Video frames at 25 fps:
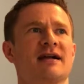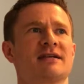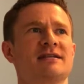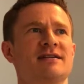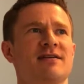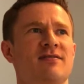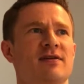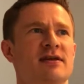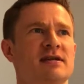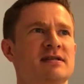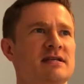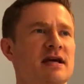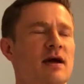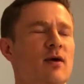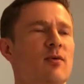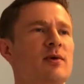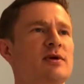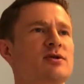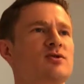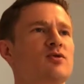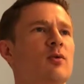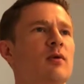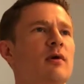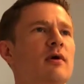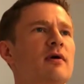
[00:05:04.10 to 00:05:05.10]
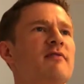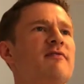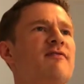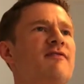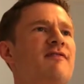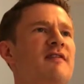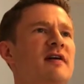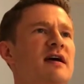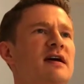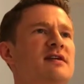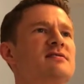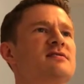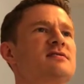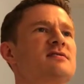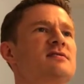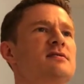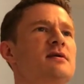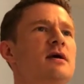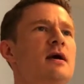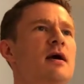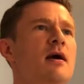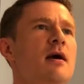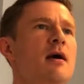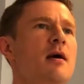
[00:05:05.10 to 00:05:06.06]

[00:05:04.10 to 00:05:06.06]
activity, say which word fits.